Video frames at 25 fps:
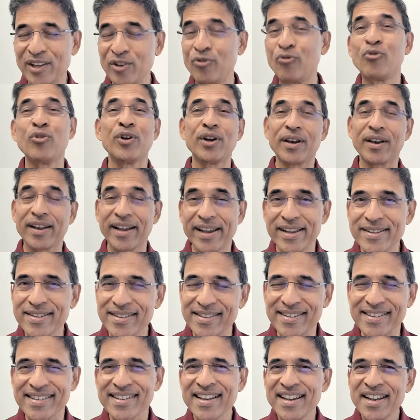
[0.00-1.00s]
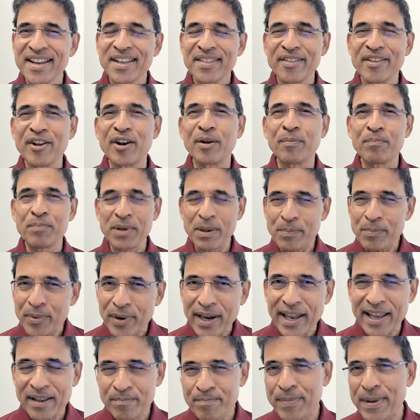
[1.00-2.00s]
He realizes there are
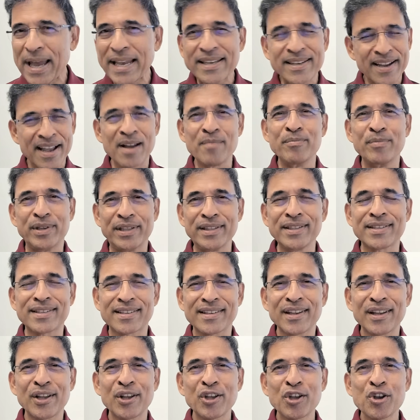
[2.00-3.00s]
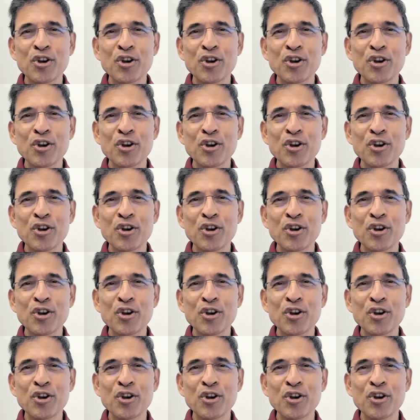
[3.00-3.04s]
people like Pat Cummins